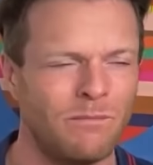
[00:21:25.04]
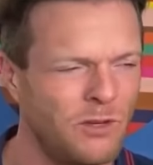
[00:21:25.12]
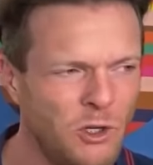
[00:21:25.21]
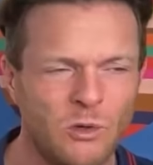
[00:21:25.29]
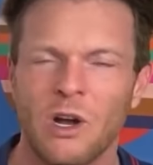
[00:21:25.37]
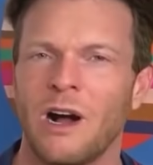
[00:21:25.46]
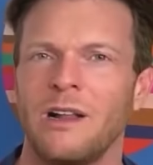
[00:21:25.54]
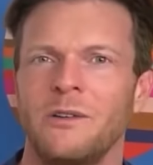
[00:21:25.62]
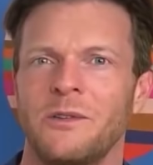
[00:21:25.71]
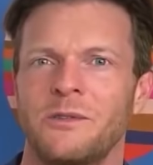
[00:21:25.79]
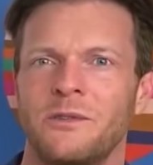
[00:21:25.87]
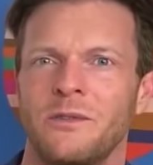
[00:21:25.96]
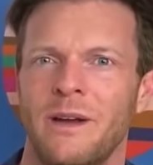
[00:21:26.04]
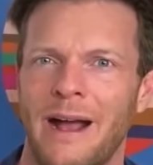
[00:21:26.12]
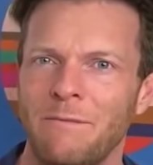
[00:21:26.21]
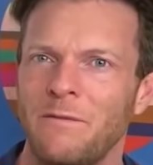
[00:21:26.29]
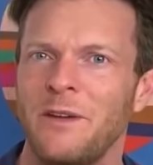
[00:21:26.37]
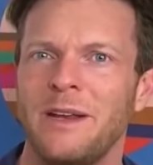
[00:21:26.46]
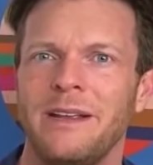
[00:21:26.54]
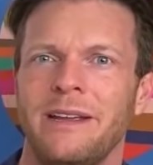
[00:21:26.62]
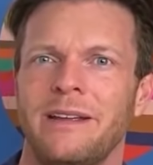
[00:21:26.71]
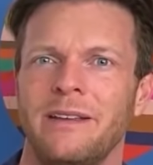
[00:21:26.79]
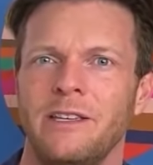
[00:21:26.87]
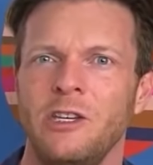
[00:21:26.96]
new colors, I'm
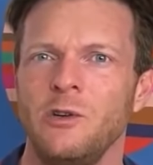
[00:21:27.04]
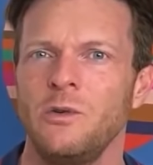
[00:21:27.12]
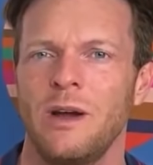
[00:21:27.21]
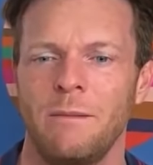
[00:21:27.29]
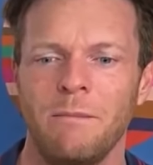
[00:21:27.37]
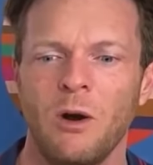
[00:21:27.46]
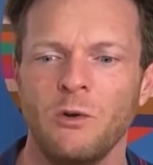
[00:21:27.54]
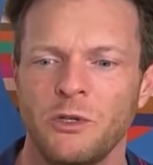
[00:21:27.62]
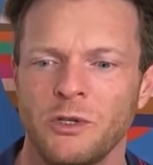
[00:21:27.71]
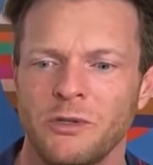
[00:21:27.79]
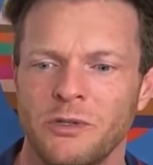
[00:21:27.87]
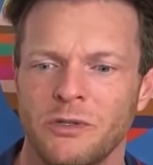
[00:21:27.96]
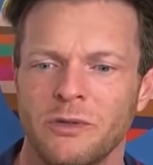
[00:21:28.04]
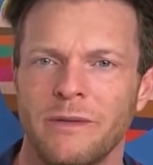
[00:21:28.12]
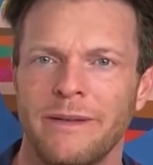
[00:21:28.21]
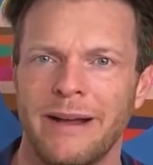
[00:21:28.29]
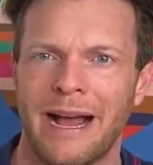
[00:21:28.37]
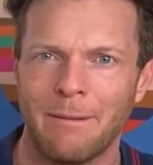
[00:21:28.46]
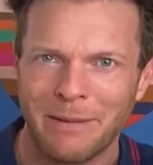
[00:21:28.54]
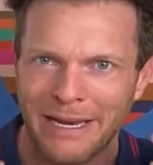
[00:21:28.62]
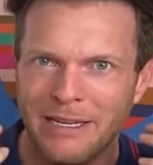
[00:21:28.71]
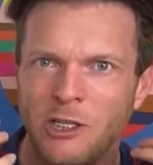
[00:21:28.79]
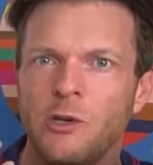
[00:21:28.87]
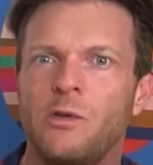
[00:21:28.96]
feeling new emotions, I'm
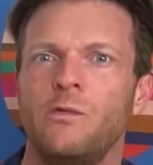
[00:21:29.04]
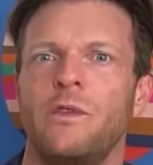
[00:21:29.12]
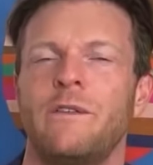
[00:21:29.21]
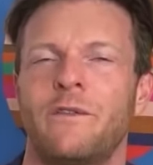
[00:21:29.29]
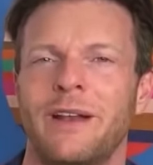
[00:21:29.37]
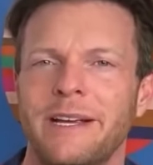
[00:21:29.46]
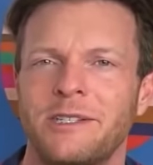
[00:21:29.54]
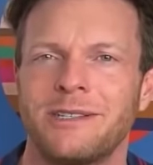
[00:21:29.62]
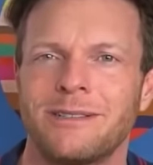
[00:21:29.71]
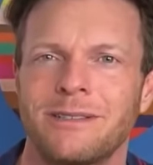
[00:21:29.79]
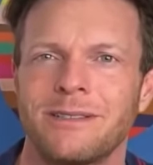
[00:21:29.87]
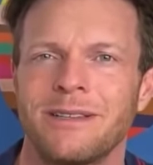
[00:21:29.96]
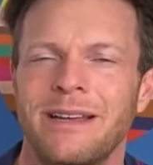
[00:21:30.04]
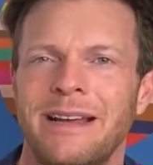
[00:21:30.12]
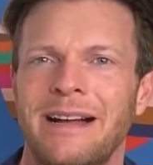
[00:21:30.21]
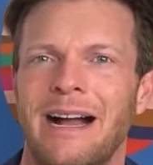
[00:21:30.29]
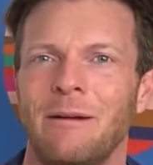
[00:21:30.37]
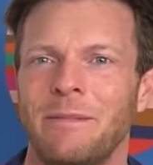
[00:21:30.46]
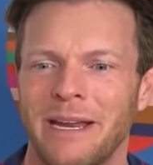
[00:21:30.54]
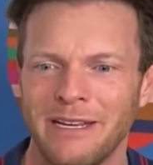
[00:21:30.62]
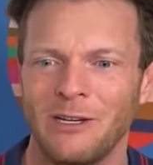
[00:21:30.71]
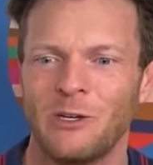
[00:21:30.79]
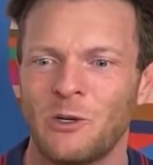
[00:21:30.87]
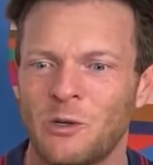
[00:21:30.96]
getting new reflections, I'm
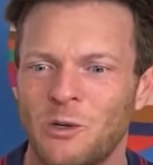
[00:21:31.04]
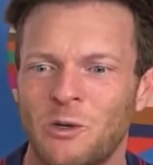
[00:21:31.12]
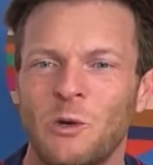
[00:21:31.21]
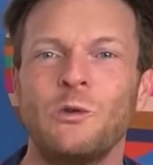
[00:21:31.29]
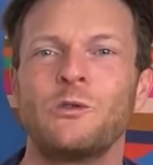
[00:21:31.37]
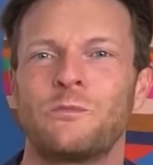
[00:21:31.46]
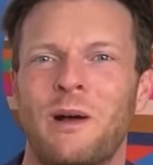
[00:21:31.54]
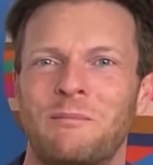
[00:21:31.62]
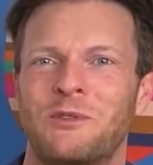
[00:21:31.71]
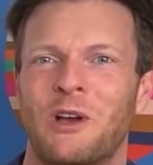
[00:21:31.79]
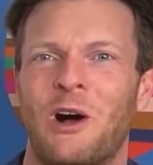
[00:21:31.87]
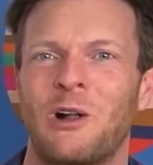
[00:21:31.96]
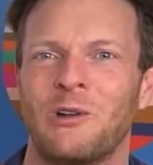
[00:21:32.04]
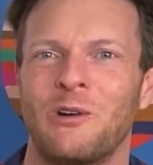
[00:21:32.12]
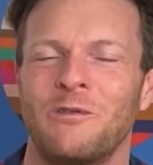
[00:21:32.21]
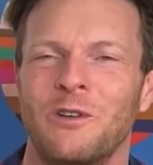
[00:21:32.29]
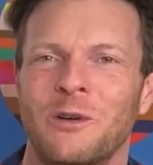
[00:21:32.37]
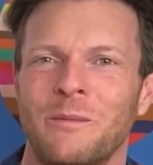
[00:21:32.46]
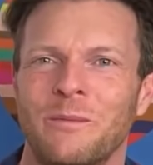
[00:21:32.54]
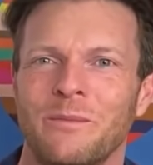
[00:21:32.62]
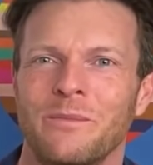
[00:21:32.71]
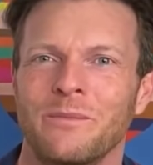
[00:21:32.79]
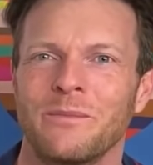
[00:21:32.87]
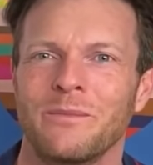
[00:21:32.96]
getting goosebumps all over,
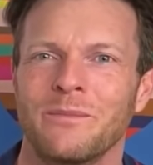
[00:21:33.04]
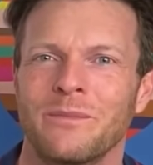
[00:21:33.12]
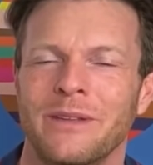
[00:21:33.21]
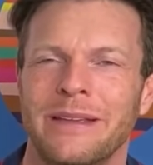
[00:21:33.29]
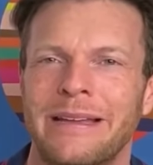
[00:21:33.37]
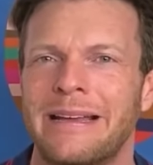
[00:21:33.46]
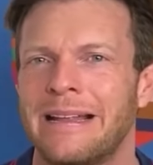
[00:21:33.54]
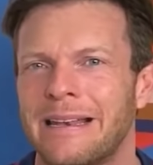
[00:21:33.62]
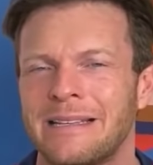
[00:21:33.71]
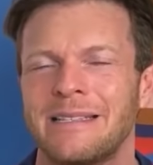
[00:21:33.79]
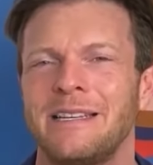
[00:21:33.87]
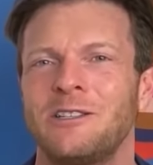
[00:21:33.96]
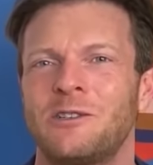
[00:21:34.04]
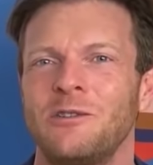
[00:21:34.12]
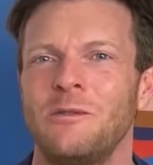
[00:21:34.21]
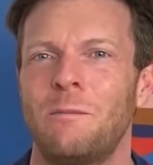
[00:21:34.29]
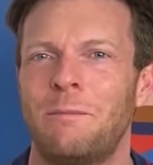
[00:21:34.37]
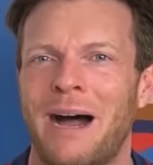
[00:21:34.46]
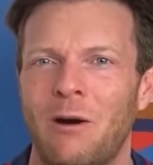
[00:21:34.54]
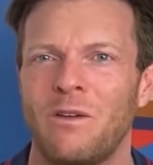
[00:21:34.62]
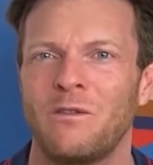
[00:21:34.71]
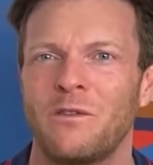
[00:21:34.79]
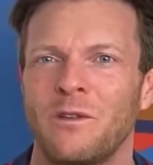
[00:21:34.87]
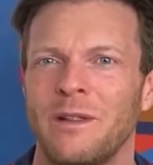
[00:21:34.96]
listening to
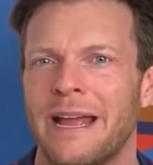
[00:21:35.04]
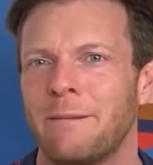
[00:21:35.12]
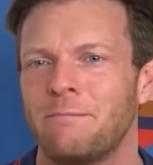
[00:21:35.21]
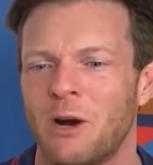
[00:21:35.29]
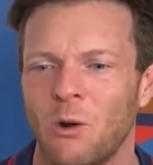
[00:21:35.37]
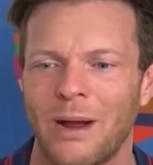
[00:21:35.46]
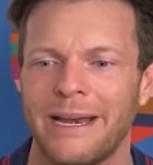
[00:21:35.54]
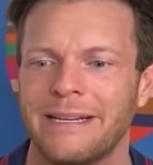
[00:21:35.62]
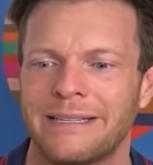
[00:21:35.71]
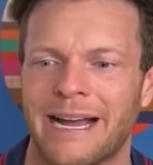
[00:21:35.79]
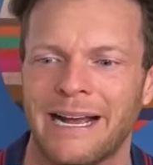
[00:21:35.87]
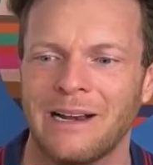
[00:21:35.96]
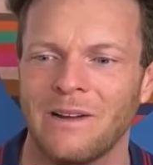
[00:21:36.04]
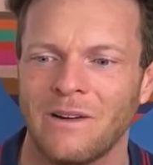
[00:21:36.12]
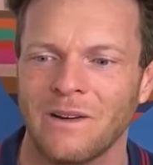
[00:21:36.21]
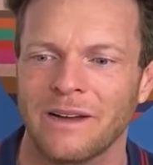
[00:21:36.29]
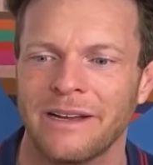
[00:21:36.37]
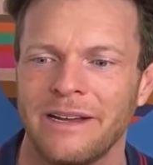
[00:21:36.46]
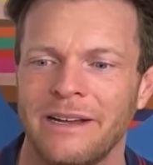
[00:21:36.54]
powerful and poetic dialogue,